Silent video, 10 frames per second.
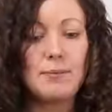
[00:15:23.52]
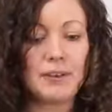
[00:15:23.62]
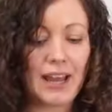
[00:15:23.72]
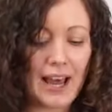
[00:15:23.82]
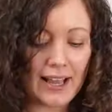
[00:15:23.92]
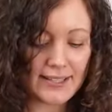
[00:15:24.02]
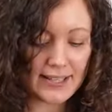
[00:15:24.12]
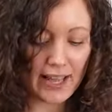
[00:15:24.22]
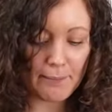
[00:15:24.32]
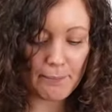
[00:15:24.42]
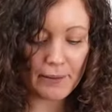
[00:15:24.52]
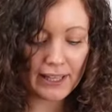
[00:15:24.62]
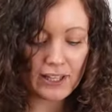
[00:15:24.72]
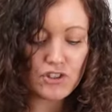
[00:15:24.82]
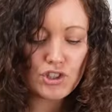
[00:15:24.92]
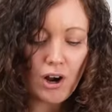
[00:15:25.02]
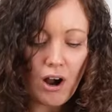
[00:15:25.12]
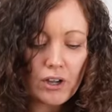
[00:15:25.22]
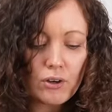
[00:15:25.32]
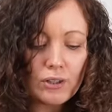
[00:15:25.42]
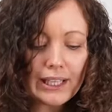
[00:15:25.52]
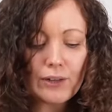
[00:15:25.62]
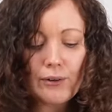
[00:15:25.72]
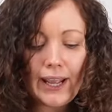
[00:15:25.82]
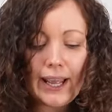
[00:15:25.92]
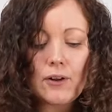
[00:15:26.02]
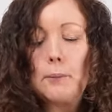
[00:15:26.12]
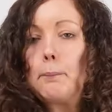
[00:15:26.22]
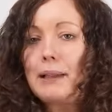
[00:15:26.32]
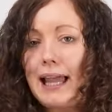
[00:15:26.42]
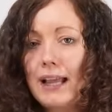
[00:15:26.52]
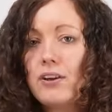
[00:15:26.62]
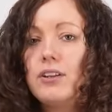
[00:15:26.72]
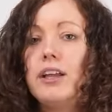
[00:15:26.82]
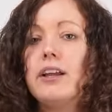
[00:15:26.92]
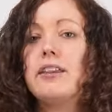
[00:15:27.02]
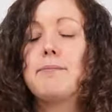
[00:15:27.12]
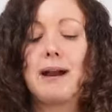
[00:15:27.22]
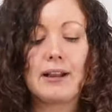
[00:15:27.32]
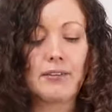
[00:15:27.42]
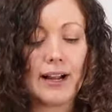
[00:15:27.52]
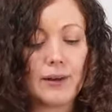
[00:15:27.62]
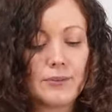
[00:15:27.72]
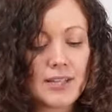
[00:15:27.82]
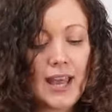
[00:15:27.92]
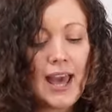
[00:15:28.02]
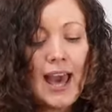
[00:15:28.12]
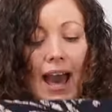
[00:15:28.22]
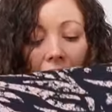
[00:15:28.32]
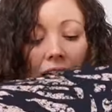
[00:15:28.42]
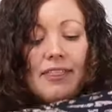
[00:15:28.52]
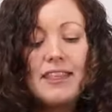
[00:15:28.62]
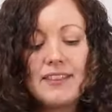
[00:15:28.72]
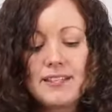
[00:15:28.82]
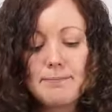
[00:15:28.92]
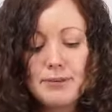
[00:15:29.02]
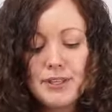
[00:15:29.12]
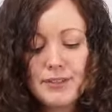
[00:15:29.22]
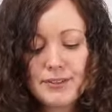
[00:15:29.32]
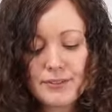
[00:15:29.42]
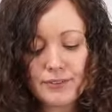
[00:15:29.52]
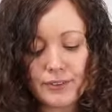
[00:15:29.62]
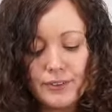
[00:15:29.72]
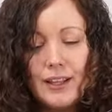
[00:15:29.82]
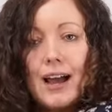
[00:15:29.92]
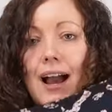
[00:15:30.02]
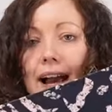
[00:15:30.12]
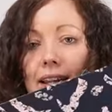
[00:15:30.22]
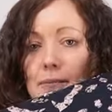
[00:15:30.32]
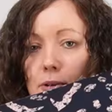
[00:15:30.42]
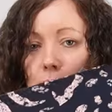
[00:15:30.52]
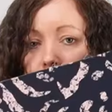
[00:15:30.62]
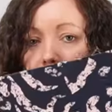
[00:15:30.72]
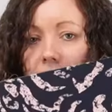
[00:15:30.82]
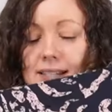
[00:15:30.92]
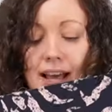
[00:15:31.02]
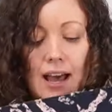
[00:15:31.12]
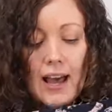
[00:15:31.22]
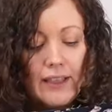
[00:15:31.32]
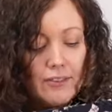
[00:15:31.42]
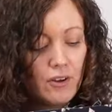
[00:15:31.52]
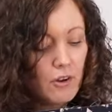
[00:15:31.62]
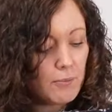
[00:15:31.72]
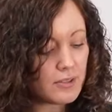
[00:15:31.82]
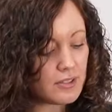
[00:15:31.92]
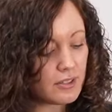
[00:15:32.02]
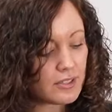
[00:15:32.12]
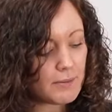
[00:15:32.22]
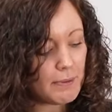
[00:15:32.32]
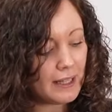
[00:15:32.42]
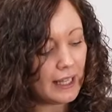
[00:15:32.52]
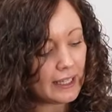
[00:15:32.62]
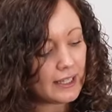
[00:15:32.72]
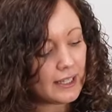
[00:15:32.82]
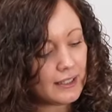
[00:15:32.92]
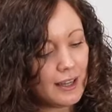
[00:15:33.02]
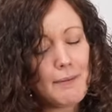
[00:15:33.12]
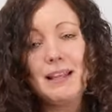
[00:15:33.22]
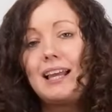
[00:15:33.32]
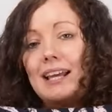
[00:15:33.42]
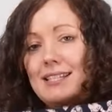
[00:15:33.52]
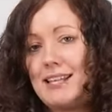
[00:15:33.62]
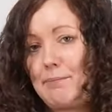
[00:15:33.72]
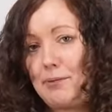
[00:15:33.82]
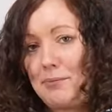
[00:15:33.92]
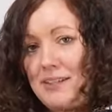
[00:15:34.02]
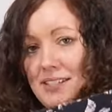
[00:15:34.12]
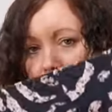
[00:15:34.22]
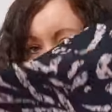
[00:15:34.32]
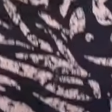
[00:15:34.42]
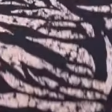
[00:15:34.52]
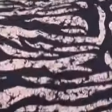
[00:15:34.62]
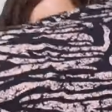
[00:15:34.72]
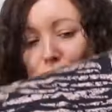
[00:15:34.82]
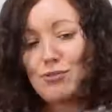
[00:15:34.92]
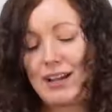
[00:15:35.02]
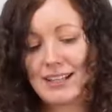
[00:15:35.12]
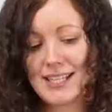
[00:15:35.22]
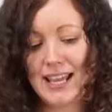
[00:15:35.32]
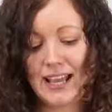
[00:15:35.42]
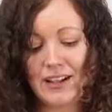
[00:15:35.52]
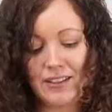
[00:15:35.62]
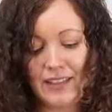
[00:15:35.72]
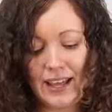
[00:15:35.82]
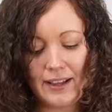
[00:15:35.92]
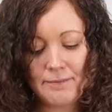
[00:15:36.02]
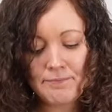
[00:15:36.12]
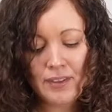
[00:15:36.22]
one has a like a charcoaly grey come black colour in the background and then this beautiful animal print design that almost looks a bit like a, a bit like a zebra print or say an abstract take on that